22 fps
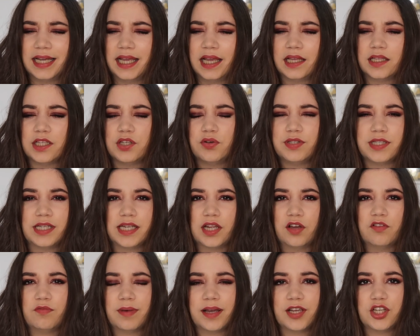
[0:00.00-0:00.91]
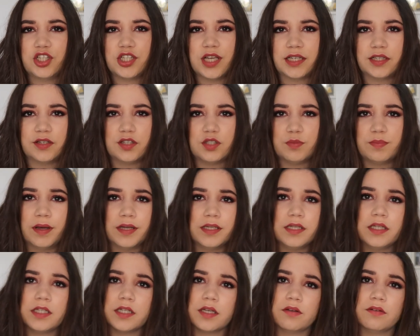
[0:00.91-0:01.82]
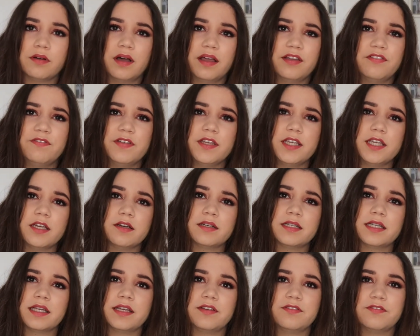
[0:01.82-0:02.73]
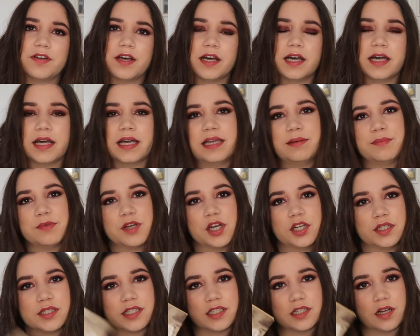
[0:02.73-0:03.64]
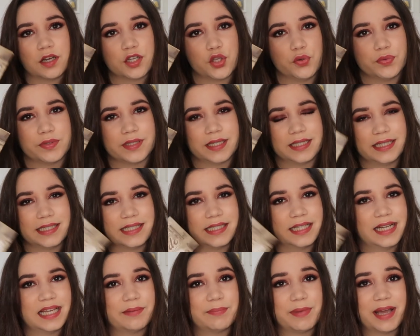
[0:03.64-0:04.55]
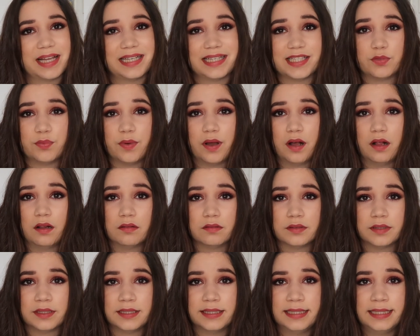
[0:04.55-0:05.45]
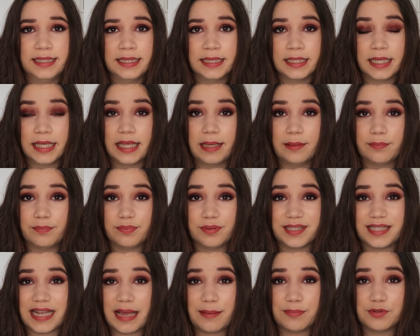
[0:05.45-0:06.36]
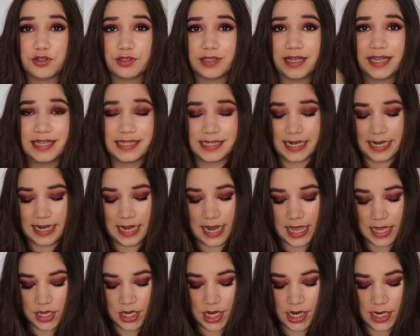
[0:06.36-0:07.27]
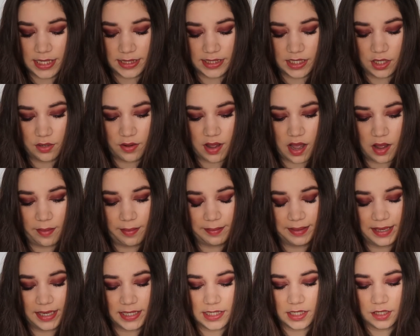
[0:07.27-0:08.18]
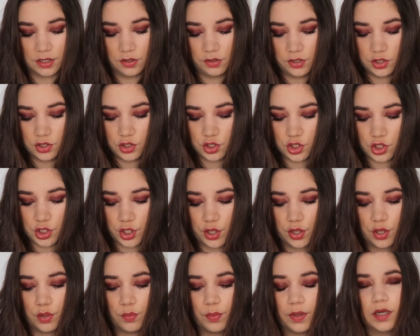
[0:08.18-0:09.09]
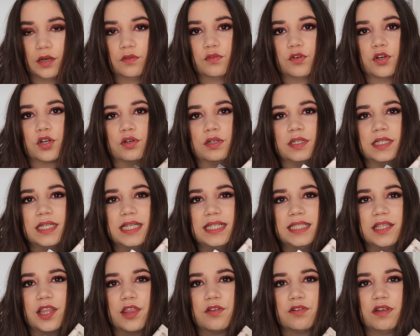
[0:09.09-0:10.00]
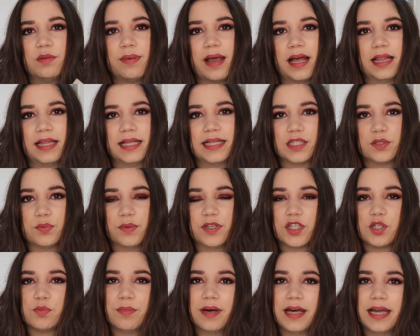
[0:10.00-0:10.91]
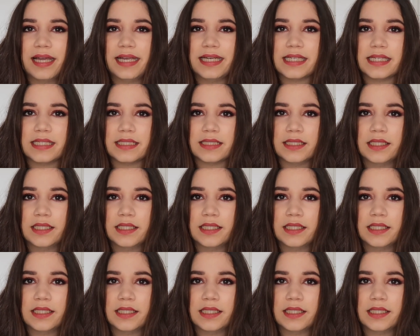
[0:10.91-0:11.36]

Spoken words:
can't use any of my shadows, but you know, I figured if I'm gonna start using this, I might as well keep tabs on it and let you guys know how I'm getting on. So we're gonna work on these 3 palettes, which might